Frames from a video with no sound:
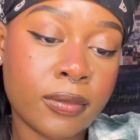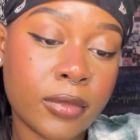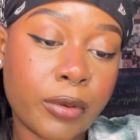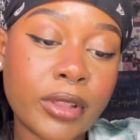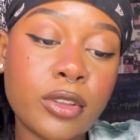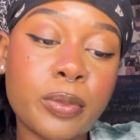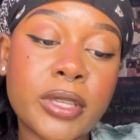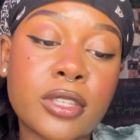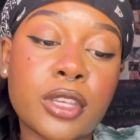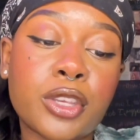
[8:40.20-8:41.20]
They'd rather you
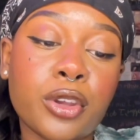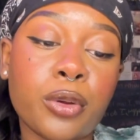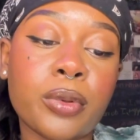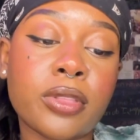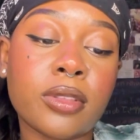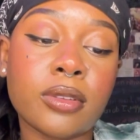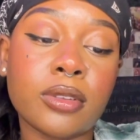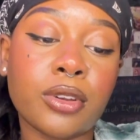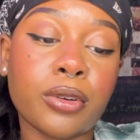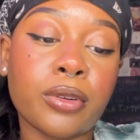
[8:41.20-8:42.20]
be secure with
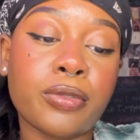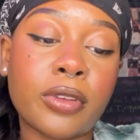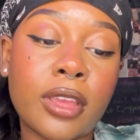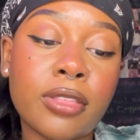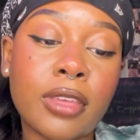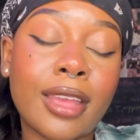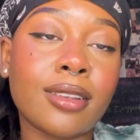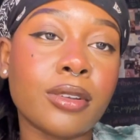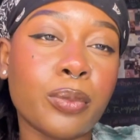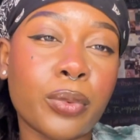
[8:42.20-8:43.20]
your faith
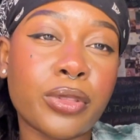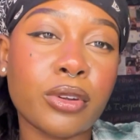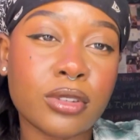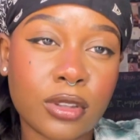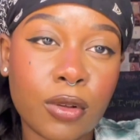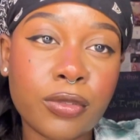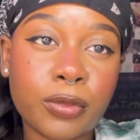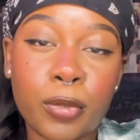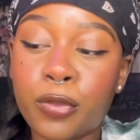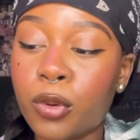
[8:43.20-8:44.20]
and with
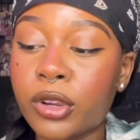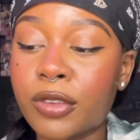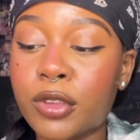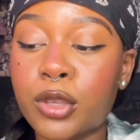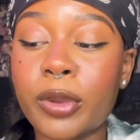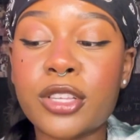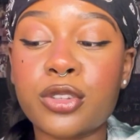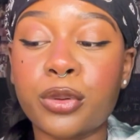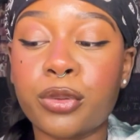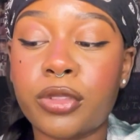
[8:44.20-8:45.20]
yourself before giving you
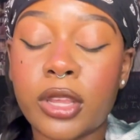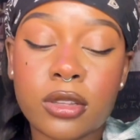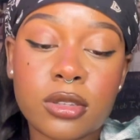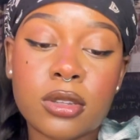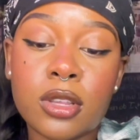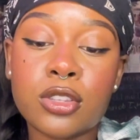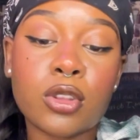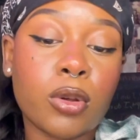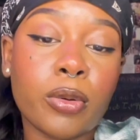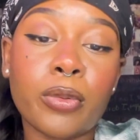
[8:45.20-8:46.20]
external things.
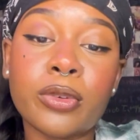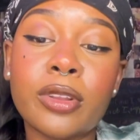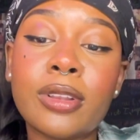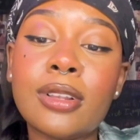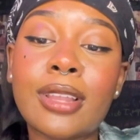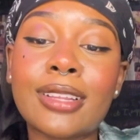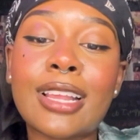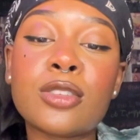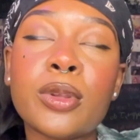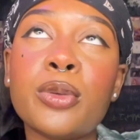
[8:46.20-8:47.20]
So like
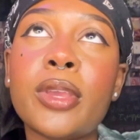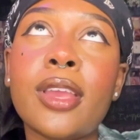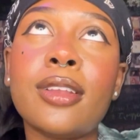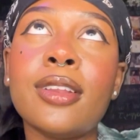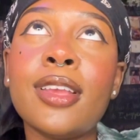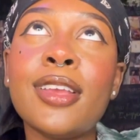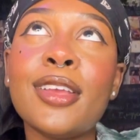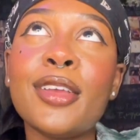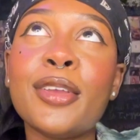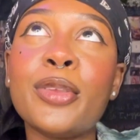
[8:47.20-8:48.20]
that's why you can't
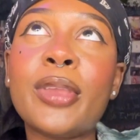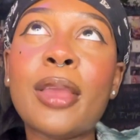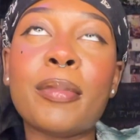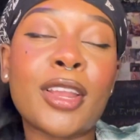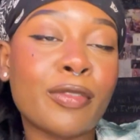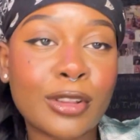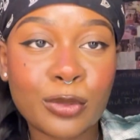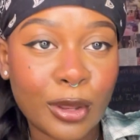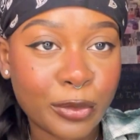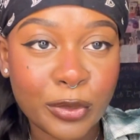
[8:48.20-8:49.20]
manifest
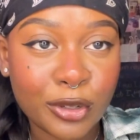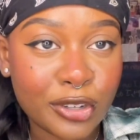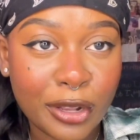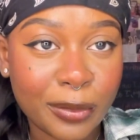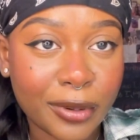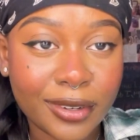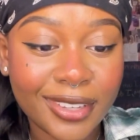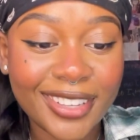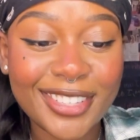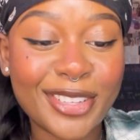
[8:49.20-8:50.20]
without doing your shadow work.
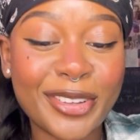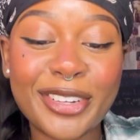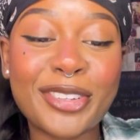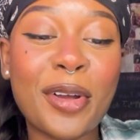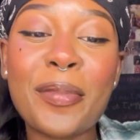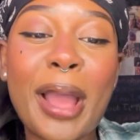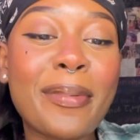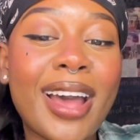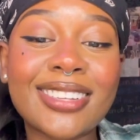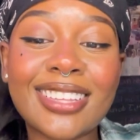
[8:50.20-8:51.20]
So there's no
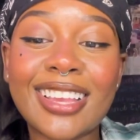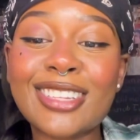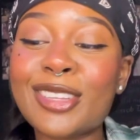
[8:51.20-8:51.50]
bypassing it.